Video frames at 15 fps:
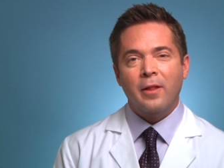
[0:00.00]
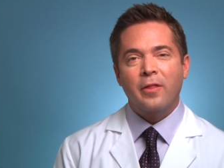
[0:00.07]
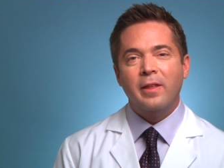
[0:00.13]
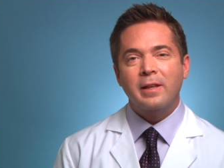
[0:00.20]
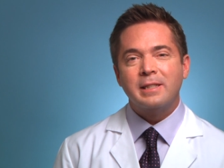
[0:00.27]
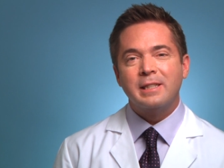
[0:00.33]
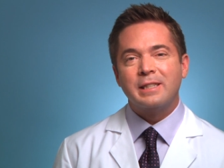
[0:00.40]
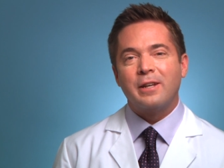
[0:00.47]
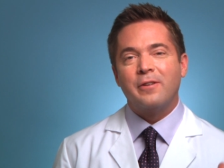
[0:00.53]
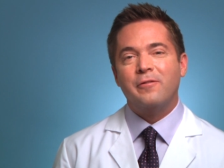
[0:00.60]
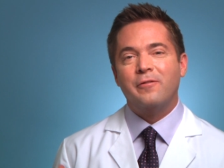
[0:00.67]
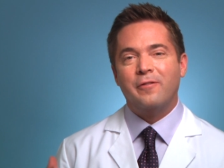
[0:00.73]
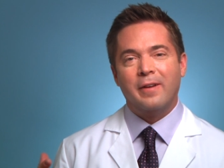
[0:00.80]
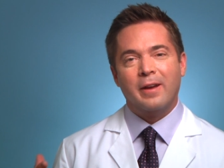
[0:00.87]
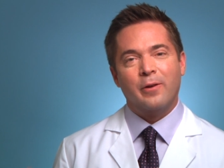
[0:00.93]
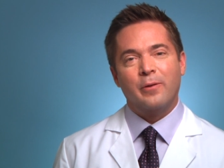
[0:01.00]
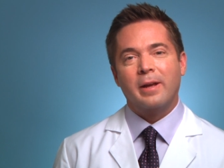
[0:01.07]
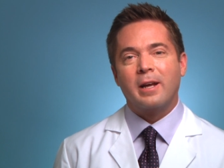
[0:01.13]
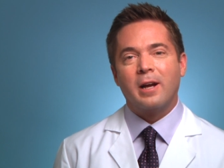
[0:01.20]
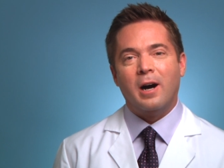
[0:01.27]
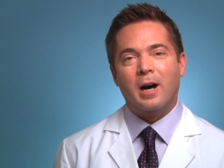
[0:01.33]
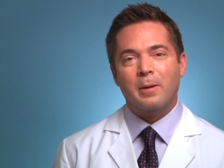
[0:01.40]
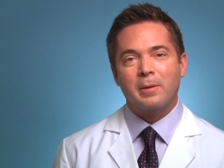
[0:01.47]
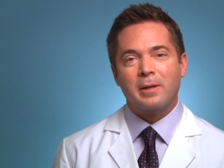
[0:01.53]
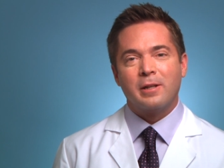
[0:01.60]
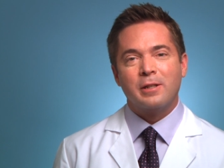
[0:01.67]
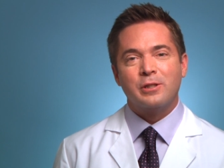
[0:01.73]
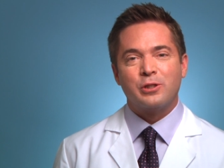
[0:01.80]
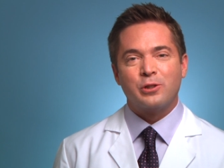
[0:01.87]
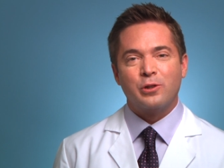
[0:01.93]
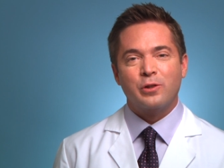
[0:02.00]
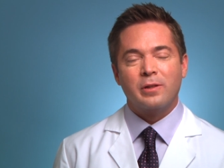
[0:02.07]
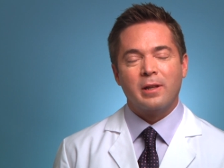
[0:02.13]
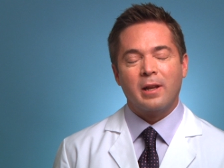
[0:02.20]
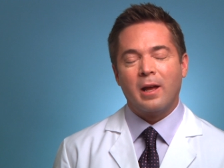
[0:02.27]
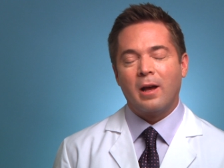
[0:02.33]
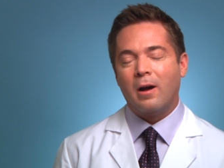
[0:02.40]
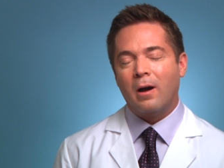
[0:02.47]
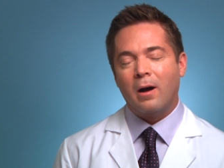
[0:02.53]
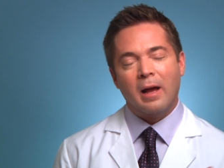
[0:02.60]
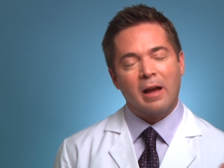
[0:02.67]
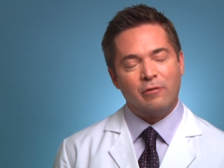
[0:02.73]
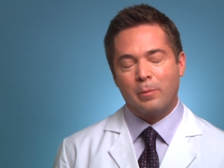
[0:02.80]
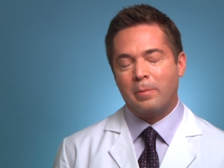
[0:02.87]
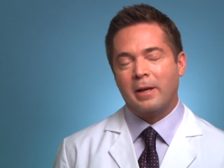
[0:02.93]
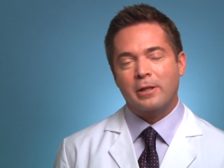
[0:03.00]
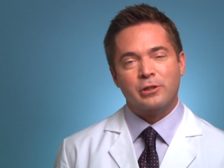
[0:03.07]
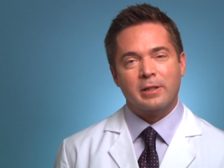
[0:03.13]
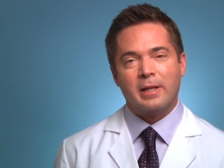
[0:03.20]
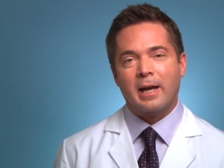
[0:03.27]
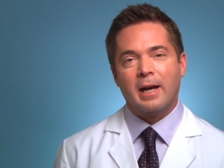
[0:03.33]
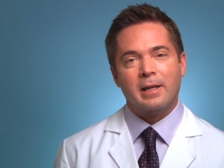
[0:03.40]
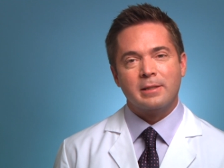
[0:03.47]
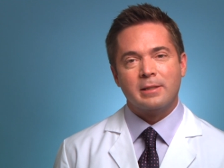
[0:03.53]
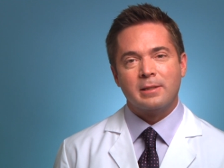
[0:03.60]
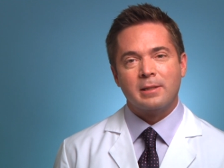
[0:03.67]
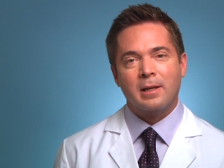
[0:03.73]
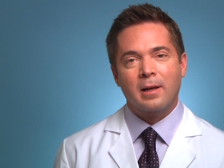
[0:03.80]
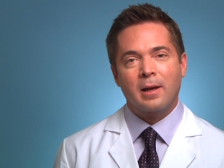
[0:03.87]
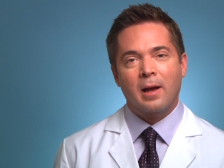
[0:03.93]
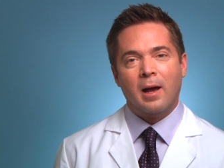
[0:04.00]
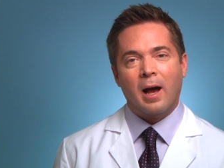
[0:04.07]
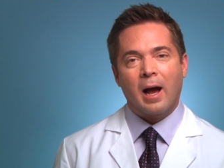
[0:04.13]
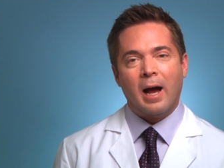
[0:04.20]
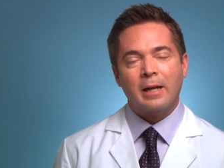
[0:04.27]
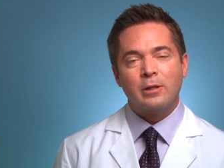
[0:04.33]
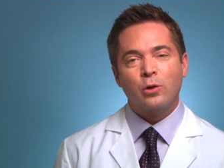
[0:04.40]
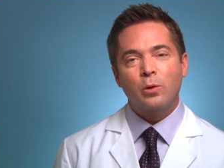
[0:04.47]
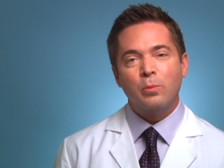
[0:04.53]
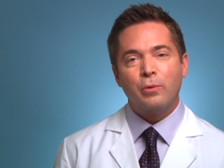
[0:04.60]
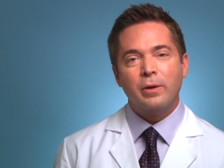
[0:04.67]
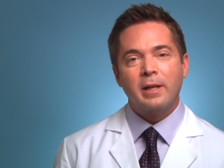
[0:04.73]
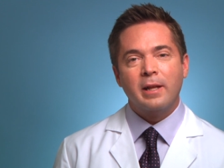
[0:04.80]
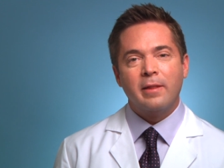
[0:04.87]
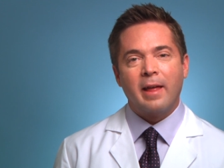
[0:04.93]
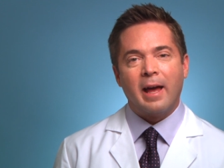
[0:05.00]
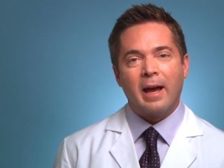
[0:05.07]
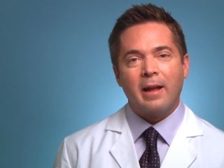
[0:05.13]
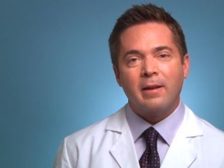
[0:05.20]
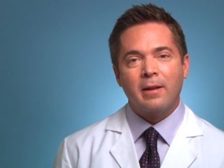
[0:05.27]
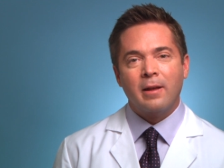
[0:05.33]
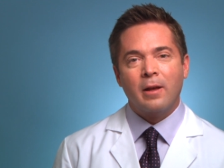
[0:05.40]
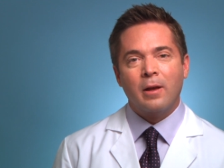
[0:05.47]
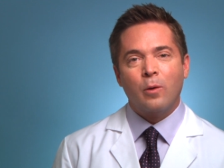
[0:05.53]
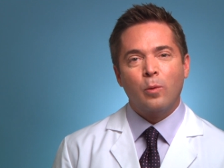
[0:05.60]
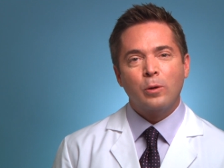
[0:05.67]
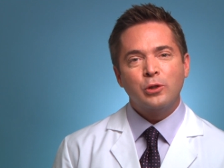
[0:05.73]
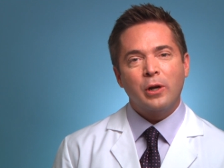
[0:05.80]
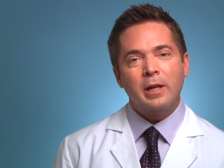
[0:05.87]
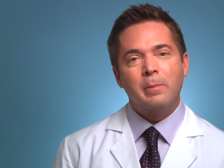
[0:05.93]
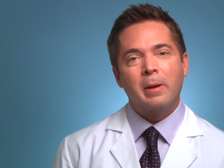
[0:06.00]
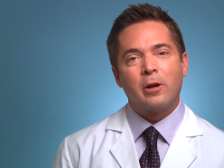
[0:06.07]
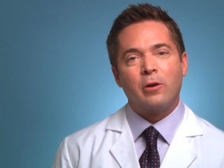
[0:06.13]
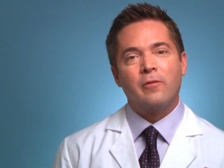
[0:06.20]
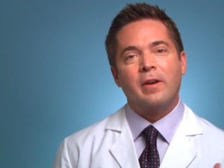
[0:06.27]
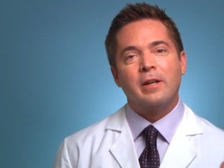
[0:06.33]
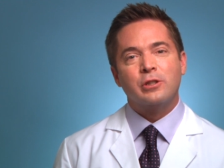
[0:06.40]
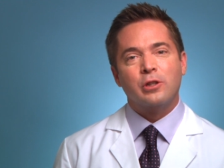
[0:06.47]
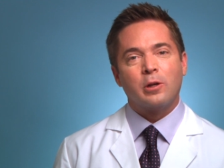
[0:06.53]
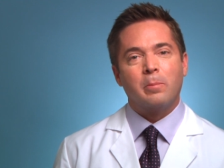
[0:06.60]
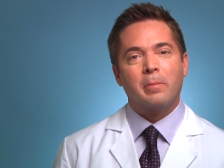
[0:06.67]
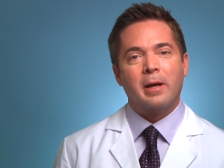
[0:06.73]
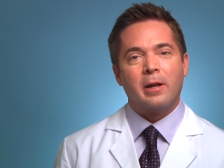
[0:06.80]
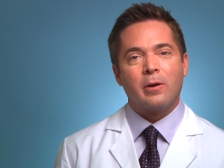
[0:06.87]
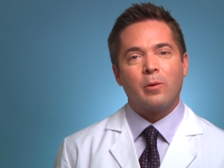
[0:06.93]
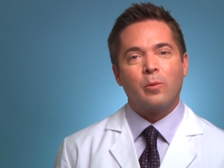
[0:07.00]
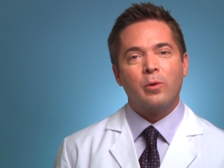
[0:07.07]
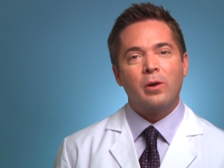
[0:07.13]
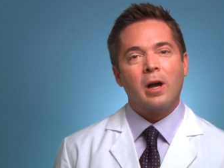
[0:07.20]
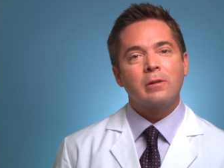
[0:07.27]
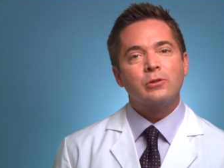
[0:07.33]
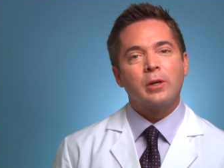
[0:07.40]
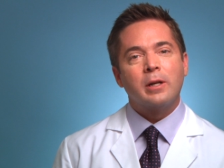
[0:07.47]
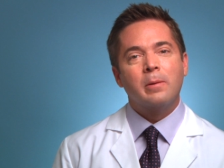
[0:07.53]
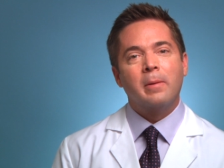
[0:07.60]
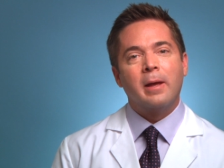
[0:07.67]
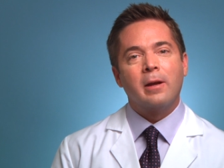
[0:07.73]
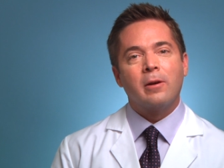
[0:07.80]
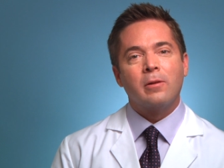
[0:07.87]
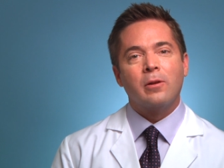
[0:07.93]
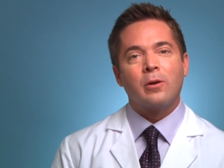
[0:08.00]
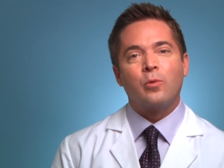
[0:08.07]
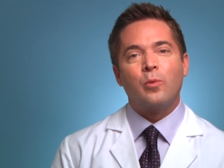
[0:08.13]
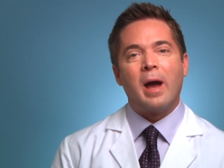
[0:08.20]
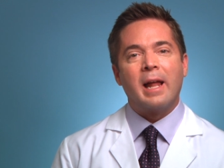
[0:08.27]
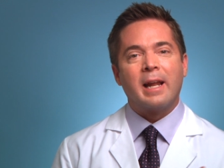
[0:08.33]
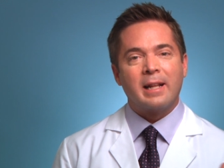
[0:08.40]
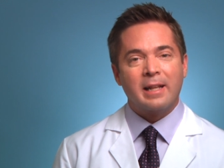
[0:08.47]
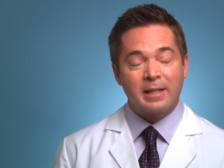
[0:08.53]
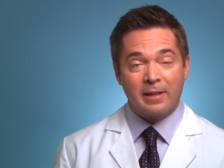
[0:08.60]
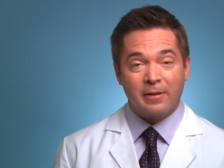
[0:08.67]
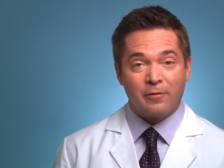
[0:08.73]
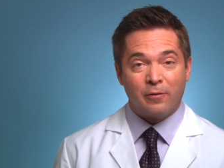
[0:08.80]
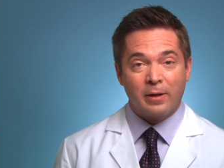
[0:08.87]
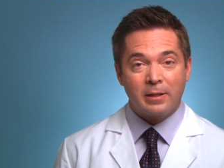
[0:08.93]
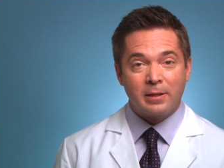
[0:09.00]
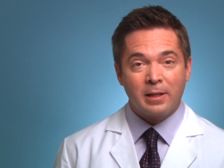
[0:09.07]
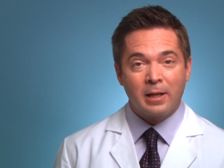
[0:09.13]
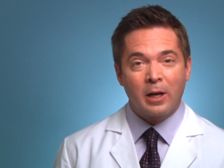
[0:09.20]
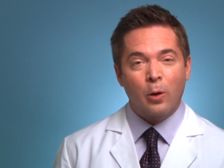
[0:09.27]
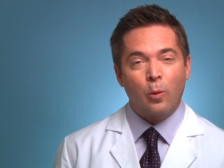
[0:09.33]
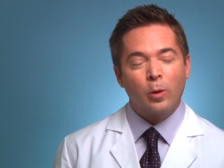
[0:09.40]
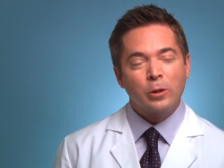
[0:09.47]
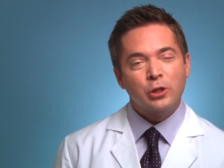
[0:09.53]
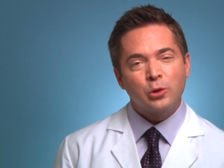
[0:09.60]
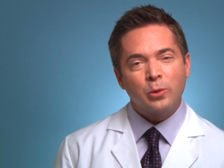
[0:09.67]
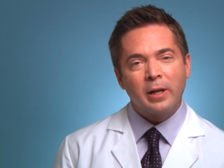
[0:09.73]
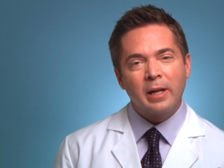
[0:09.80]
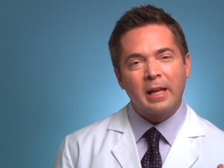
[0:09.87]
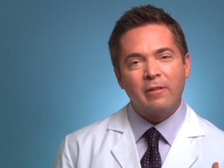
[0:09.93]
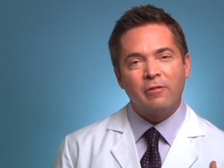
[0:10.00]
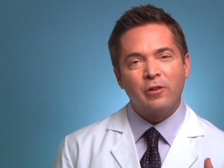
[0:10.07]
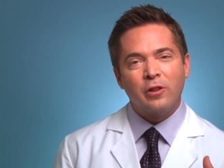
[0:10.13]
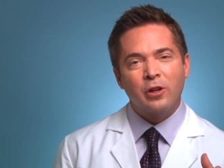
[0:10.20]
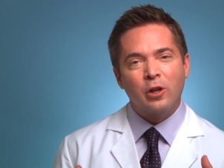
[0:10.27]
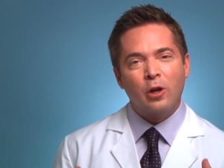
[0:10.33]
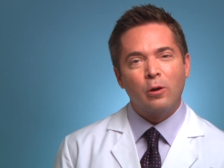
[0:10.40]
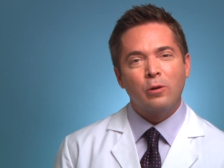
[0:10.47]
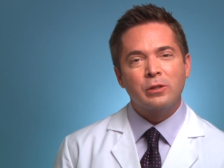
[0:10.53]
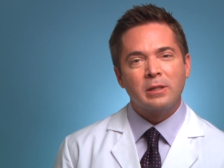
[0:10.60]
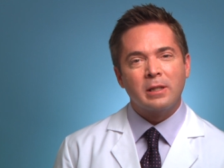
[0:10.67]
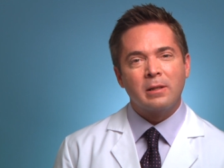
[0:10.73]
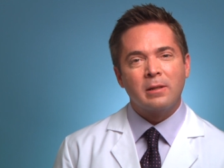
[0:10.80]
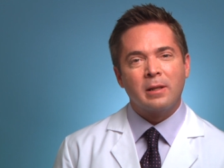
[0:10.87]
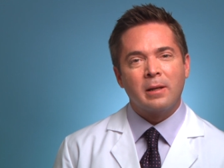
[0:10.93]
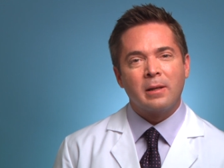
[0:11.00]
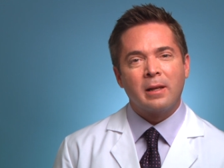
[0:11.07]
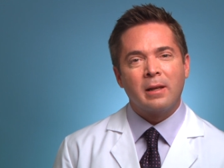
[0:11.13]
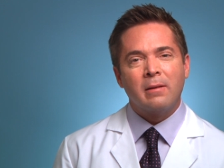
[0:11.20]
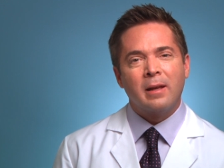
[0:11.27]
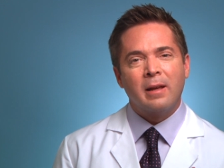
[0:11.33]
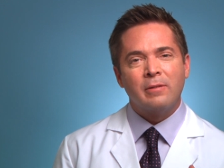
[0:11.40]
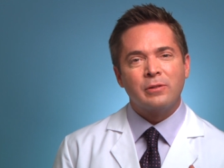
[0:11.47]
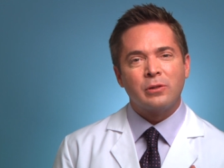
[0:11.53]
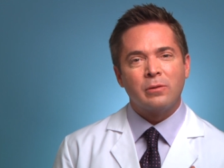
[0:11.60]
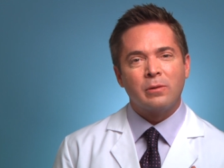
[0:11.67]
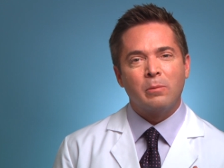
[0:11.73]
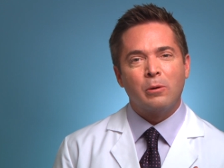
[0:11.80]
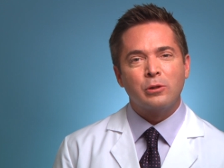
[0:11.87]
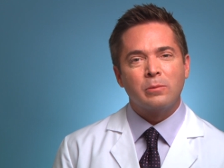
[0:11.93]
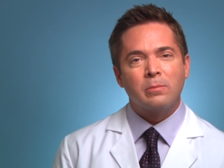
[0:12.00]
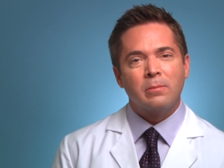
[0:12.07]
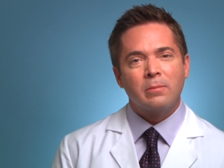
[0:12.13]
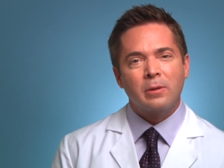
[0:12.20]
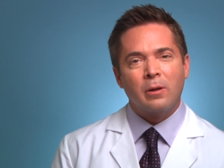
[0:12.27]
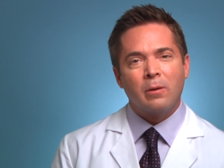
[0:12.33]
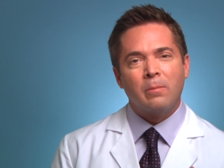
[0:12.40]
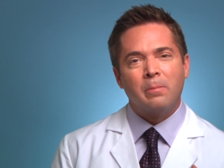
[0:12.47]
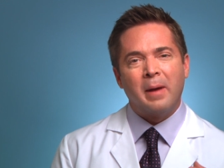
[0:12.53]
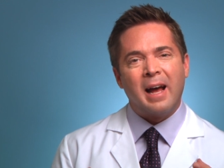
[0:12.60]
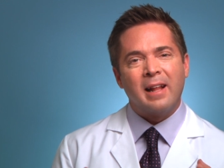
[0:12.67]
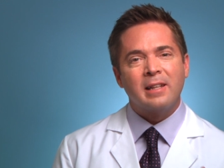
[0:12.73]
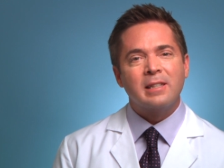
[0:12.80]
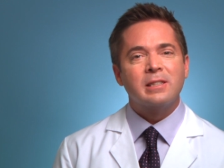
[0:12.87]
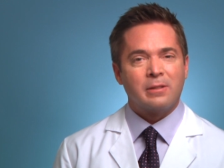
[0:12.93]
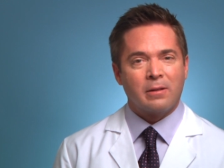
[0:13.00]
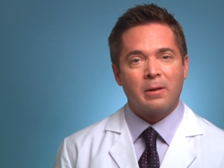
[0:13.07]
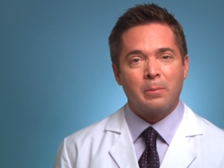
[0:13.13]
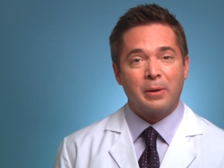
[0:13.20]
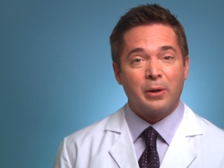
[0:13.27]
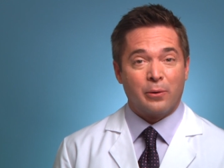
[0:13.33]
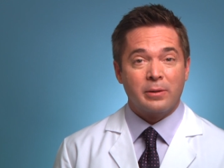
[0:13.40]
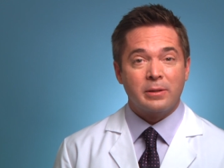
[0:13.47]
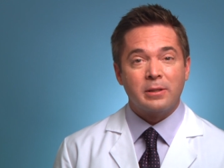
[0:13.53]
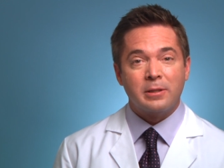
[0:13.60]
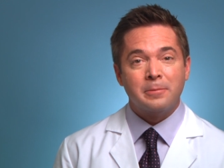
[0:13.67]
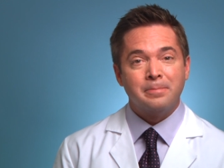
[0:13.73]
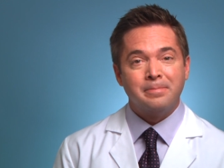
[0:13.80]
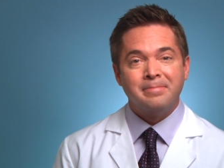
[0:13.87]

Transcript: This is a very common concern that every patient has. I told Brittany that we're trying to make her face look better. We're not trying to make her look radically different. We're just trying to give her the nose that gives her the most balanced appearance.